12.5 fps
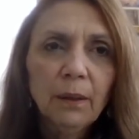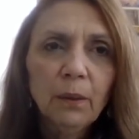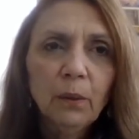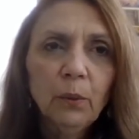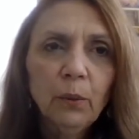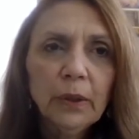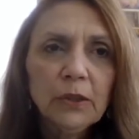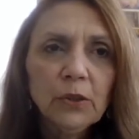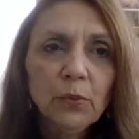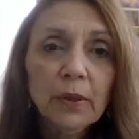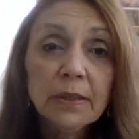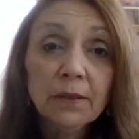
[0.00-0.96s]
which
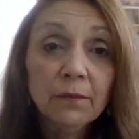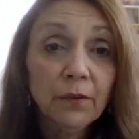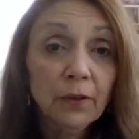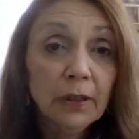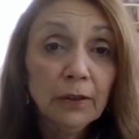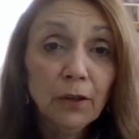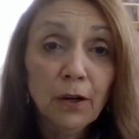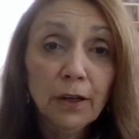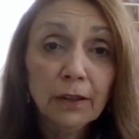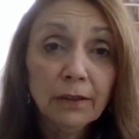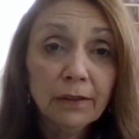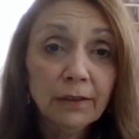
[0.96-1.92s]
wasn't very
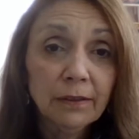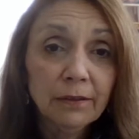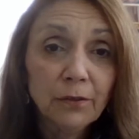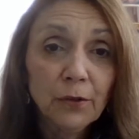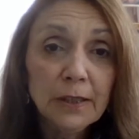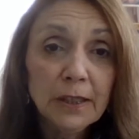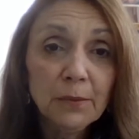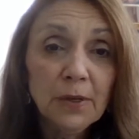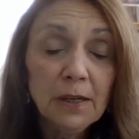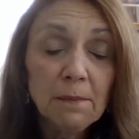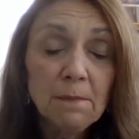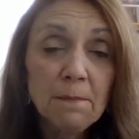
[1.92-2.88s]
long, trust
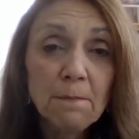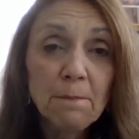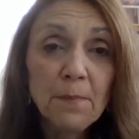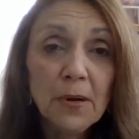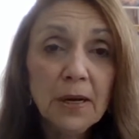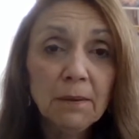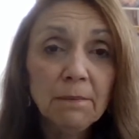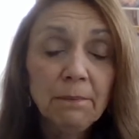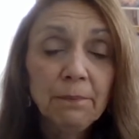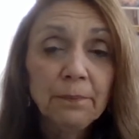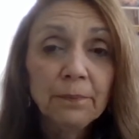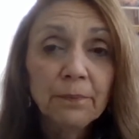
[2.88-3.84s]
me, but
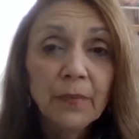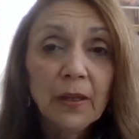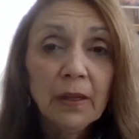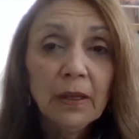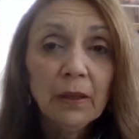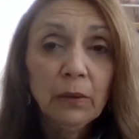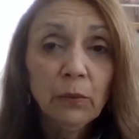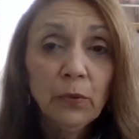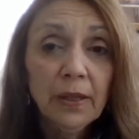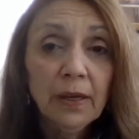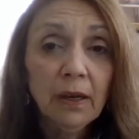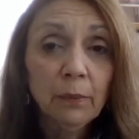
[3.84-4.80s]
with
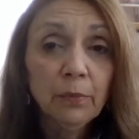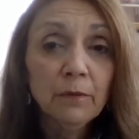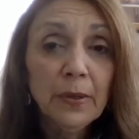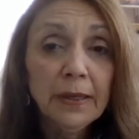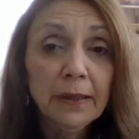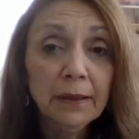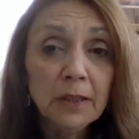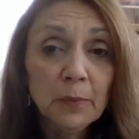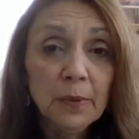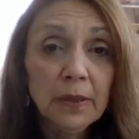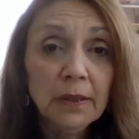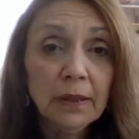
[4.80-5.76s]
the help of my
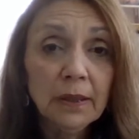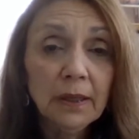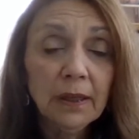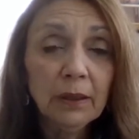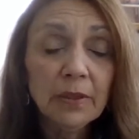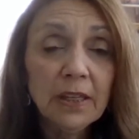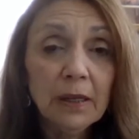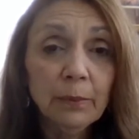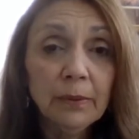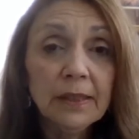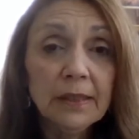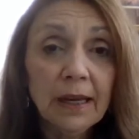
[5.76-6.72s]
husband, I was able
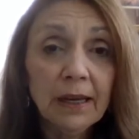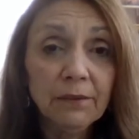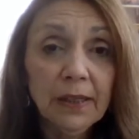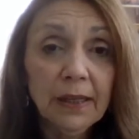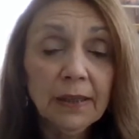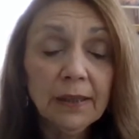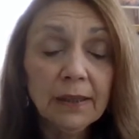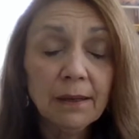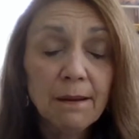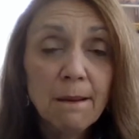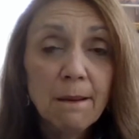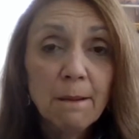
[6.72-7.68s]
to navigate it,
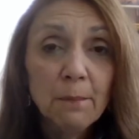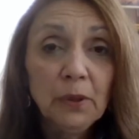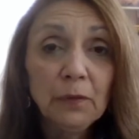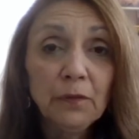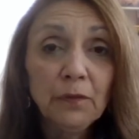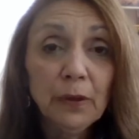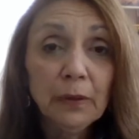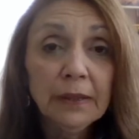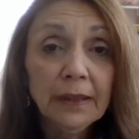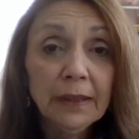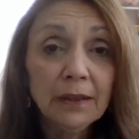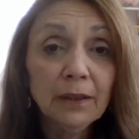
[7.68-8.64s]
but it felt
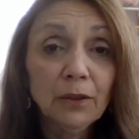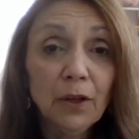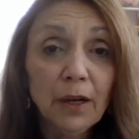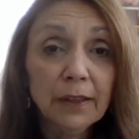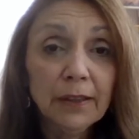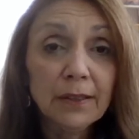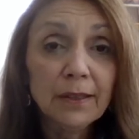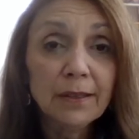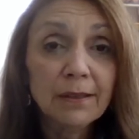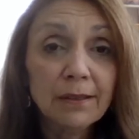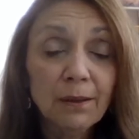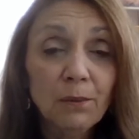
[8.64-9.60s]
like the longest
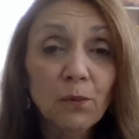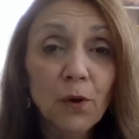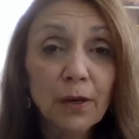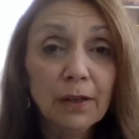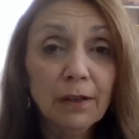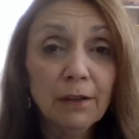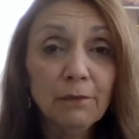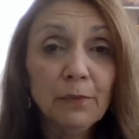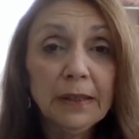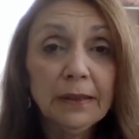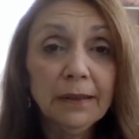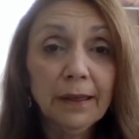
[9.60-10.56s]
walk of
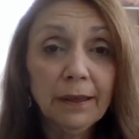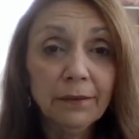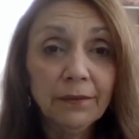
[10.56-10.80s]
my life.